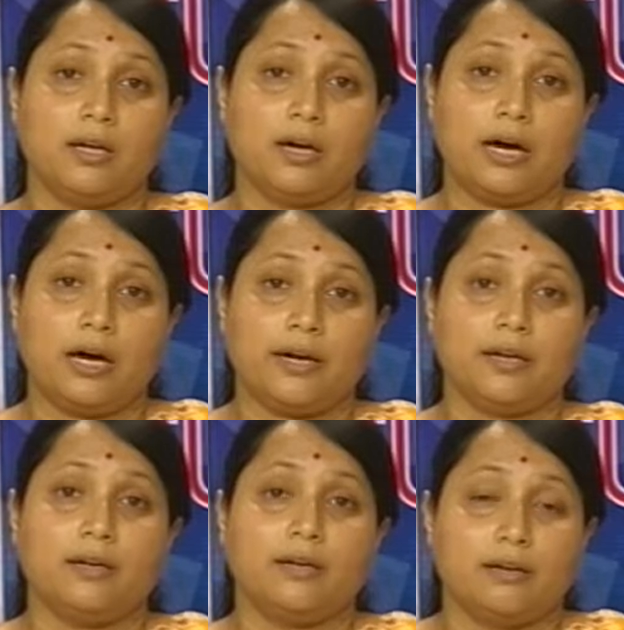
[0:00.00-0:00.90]
are
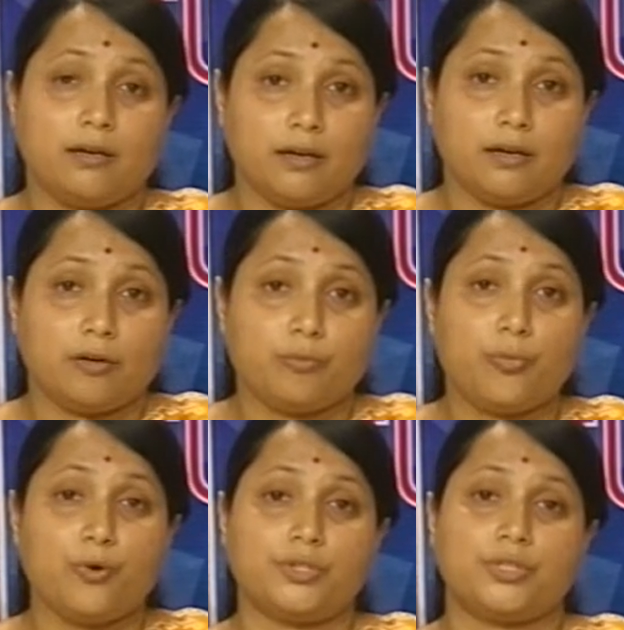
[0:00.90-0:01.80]

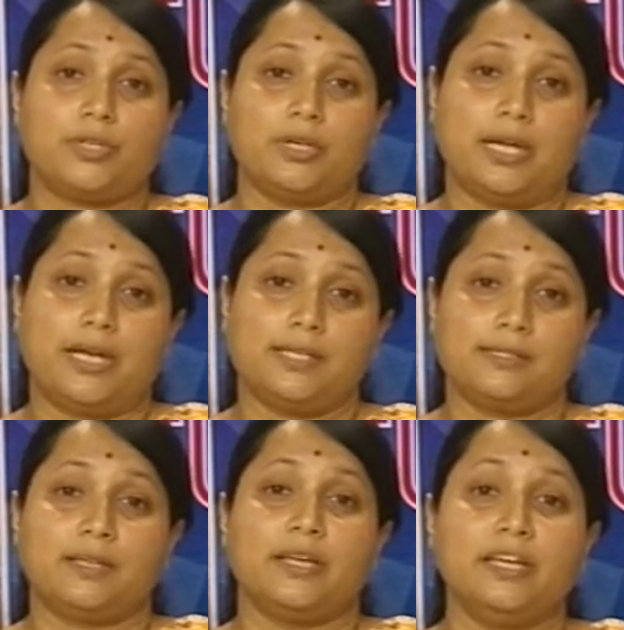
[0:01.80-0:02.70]
put
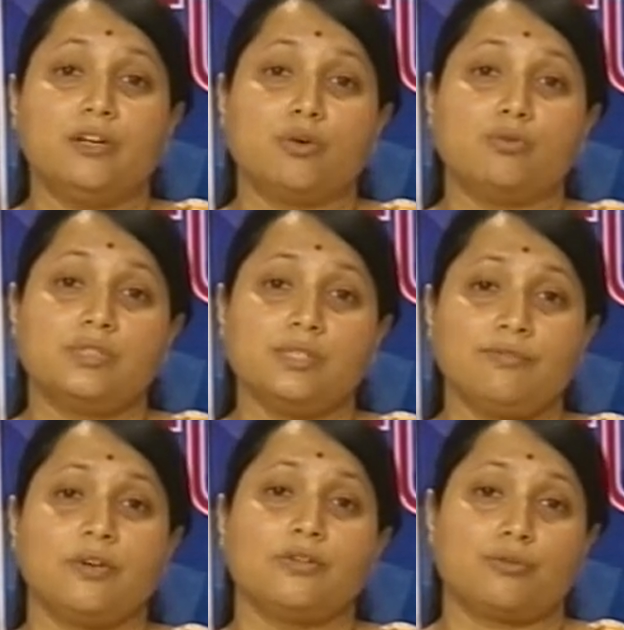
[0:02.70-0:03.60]
as
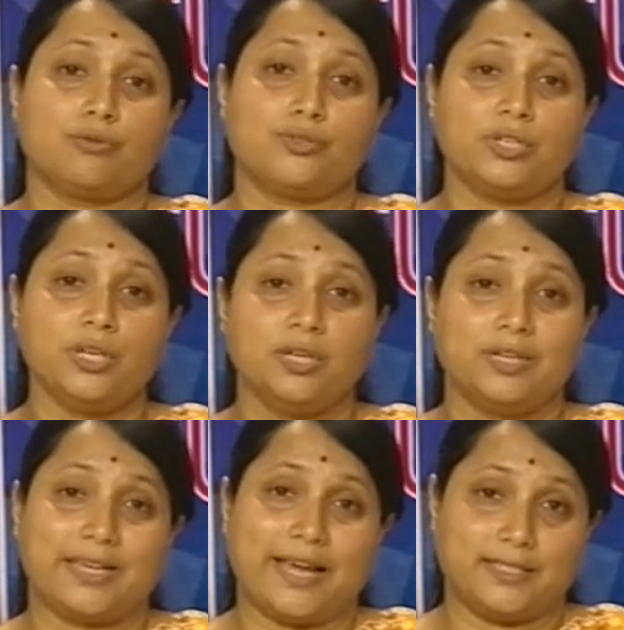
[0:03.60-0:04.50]
inclusive social
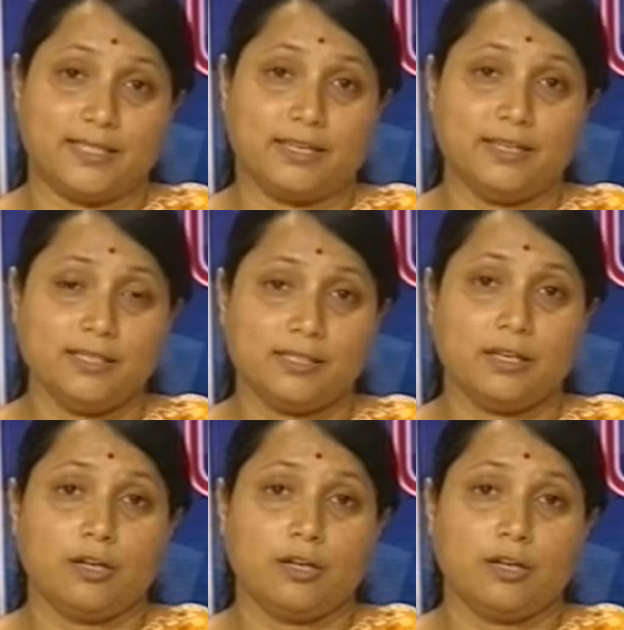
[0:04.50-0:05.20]
categories